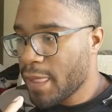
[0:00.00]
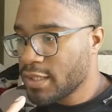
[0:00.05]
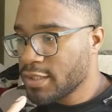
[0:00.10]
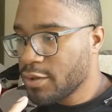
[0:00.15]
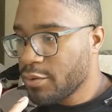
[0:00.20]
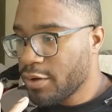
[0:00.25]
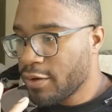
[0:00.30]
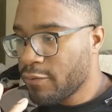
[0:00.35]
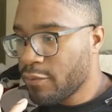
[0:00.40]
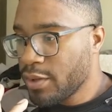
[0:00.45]

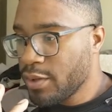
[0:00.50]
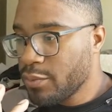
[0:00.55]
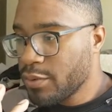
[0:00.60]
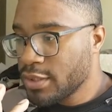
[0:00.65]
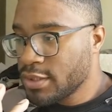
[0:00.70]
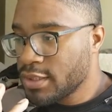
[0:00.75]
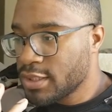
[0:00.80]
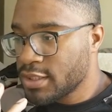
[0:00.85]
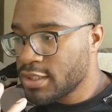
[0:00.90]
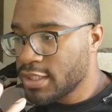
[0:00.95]
So if we
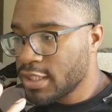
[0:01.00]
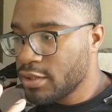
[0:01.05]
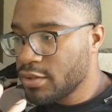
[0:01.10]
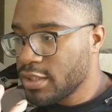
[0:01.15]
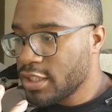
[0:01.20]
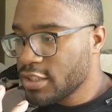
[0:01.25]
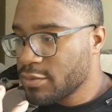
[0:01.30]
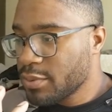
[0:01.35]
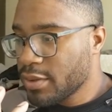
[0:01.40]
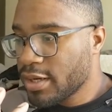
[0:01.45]
were to sell
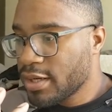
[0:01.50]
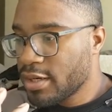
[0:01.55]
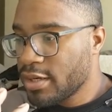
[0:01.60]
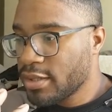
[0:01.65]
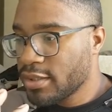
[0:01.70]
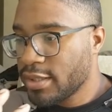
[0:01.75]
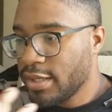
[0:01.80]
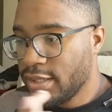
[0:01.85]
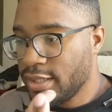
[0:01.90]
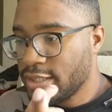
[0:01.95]
this
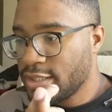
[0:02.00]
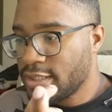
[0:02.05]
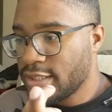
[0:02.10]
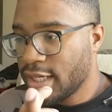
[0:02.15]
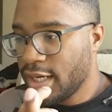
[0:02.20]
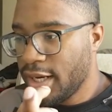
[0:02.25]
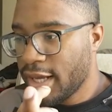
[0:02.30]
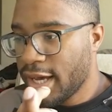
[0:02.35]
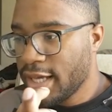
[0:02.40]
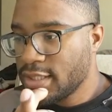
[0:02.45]
product at, let's
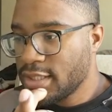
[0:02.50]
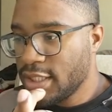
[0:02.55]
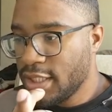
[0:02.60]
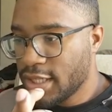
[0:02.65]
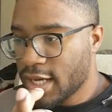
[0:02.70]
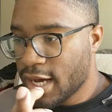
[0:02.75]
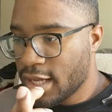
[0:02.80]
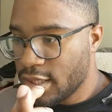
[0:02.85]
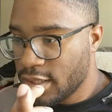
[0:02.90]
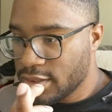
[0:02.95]
say
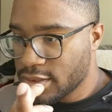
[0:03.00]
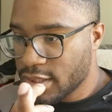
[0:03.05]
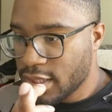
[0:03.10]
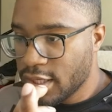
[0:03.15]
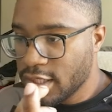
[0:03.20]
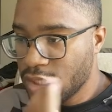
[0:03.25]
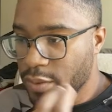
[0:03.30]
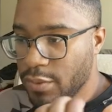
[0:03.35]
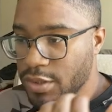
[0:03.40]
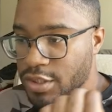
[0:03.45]
$19,
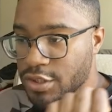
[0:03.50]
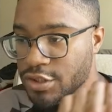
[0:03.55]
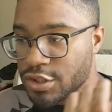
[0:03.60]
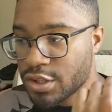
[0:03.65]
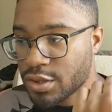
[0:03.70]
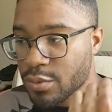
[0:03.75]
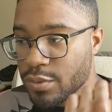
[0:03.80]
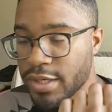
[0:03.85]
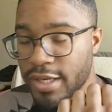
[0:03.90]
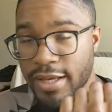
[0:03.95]
then we
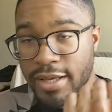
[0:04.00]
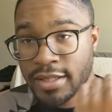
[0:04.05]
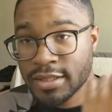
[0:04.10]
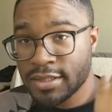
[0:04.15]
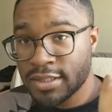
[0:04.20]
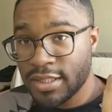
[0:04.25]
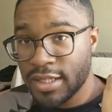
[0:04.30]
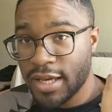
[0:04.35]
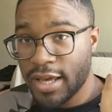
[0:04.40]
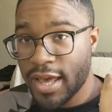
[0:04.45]
just
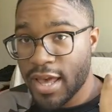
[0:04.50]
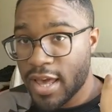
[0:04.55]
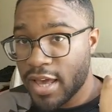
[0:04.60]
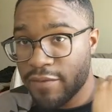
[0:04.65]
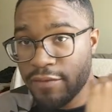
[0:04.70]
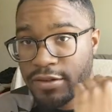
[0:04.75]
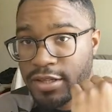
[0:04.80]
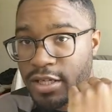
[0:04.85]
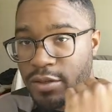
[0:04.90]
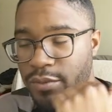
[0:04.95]
3x'd
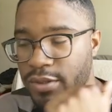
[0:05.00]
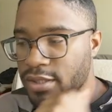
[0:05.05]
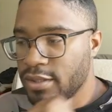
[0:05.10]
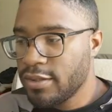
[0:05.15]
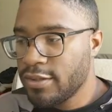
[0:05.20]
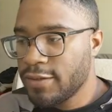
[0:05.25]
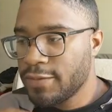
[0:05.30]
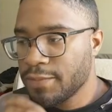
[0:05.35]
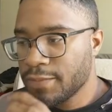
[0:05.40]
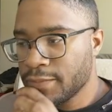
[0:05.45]
everything we
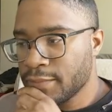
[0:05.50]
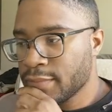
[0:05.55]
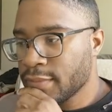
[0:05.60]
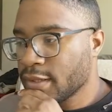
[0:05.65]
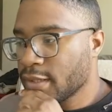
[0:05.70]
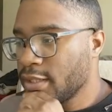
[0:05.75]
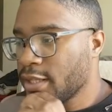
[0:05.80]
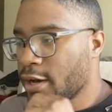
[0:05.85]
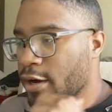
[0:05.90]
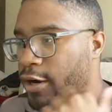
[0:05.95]
did.
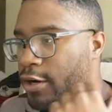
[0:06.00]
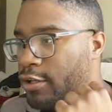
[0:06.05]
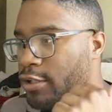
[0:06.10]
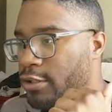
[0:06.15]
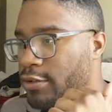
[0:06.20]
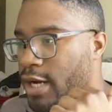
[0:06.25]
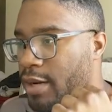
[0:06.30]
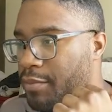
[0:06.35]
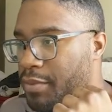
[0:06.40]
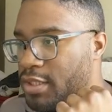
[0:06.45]
Now
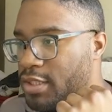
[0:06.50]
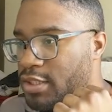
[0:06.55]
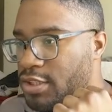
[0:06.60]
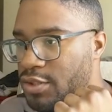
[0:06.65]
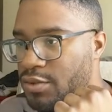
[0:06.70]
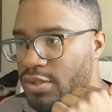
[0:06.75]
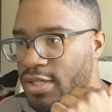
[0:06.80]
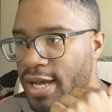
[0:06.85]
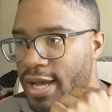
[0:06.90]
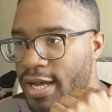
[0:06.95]
earlier I mentioned
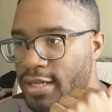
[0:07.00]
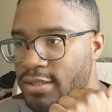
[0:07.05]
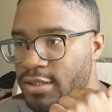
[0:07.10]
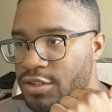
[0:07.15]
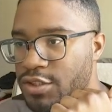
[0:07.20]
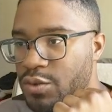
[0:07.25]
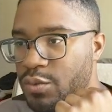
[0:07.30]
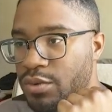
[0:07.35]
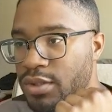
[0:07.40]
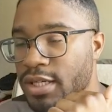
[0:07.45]
to you guys
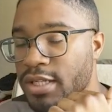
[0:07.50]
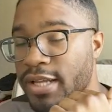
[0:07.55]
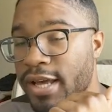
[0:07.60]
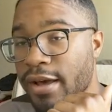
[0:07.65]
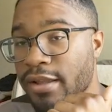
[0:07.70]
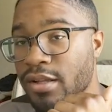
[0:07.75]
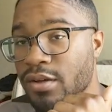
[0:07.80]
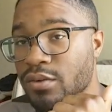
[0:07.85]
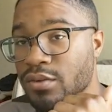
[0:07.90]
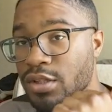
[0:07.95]
that you want to
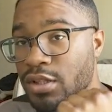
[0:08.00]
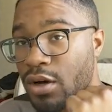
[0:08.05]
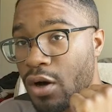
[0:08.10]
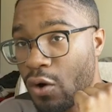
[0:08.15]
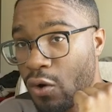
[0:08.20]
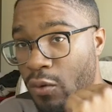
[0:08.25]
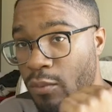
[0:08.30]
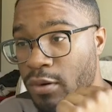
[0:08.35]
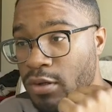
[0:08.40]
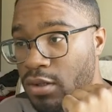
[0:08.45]
download the
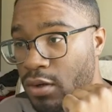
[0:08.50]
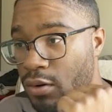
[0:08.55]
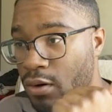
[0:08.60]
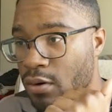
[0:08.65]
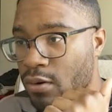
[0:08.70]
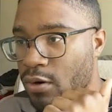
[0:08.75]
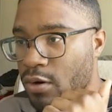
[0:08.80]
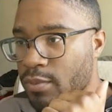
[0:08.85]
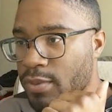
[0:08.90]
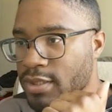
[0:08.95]
Overload
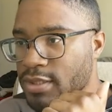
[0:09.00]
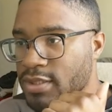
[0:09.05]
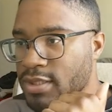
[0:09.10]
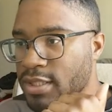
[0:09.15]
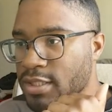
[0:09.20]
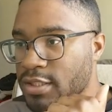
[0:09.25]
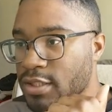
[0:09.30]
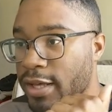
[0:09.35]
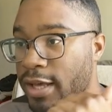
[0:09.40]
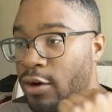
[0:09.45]

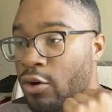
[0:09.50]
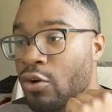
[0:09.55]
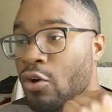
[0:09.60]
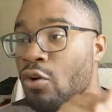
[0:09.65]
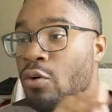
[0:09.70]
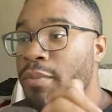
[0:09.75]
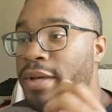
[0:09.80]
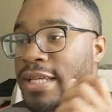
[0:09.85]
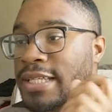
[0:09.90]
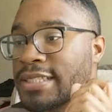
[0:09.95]

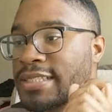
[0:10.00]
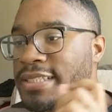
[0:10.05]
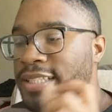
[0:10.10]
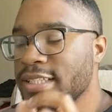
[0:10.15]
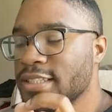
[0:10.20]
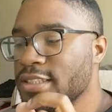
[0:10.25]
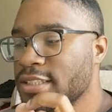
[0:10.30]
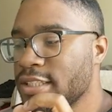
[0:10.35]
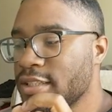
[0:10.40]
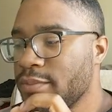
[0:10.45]
Chrome
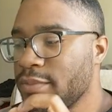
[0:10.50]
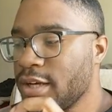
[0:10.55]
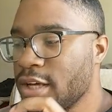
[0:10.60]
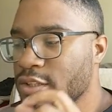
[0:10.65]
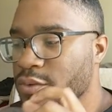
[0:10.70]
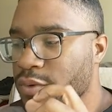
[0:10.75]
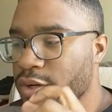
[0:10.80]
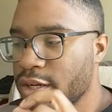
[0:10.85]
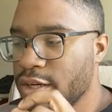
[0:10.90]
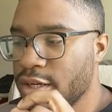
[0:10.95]
extension
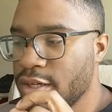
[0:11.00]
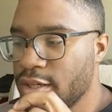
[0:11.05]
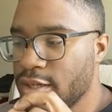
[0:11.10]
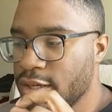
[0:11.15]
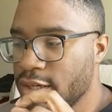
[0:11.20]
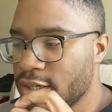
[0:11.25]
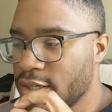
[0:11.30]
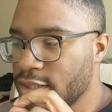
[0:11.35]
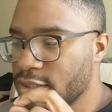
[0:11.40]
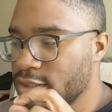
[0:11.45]
because what it
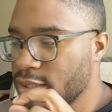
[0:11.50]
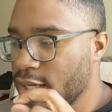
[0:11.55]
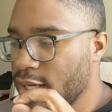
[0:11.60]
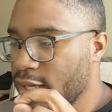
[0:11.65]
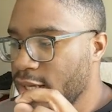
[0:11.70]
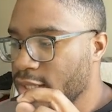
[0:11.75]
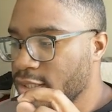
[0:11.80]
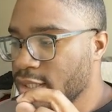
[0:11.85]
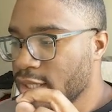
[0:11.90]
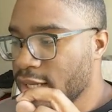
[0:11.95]
does
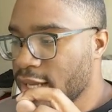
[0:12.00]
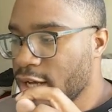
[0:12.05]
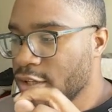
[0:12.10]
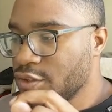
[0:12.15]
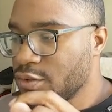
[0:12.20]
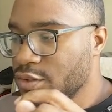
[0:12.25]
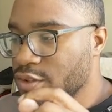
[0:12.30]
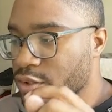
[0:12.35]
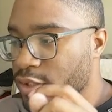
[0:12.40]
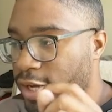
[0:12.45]
is it
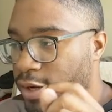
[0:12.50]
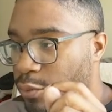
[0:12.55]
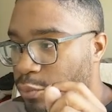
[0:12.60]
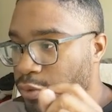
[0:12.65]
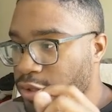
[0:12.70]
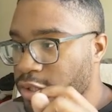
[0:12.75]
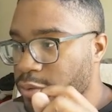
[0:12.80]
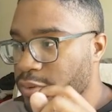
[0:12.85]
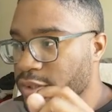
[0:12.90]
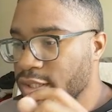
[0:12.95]
allows you to like
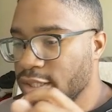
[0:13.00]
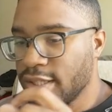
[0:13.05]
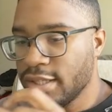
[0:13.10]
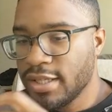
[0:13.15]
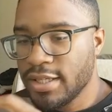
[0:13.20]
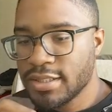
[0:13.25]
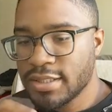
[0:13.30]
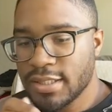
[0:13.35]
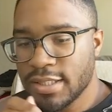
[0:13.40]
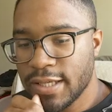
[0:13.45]
really, really
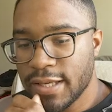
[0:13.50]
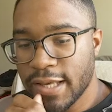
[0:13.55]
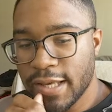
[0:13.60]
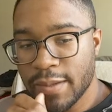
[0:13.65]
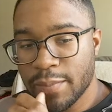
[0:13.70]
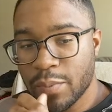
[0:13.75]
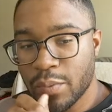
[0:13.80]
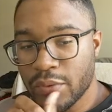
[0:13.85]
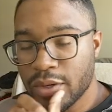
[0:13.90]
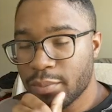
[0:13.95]
easily
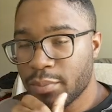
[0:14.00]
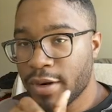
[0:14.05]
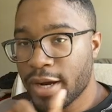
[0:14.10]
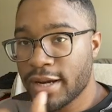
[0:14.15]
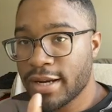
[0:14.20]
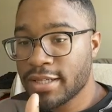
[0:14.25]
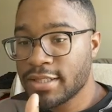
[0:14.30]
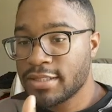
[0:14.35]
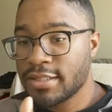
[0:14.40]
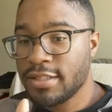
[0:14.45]
import
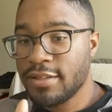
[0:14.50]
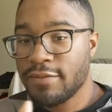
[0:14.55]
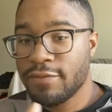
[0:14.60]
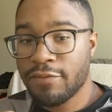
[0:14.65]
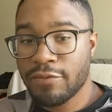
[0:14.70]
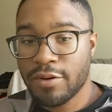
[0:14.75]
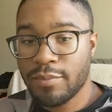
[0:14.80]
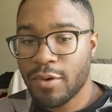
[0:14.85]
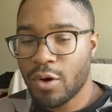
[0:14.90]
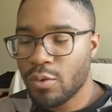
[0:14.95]
products in
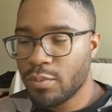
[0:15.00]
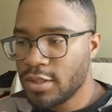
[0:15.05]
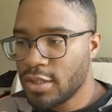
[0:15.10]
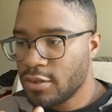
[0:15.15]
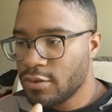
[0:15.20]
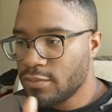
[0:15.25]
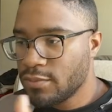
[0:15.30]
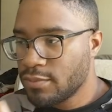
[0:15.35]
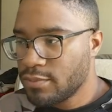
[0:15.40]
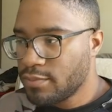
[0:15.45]
from
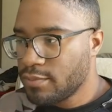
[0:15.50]
Overload.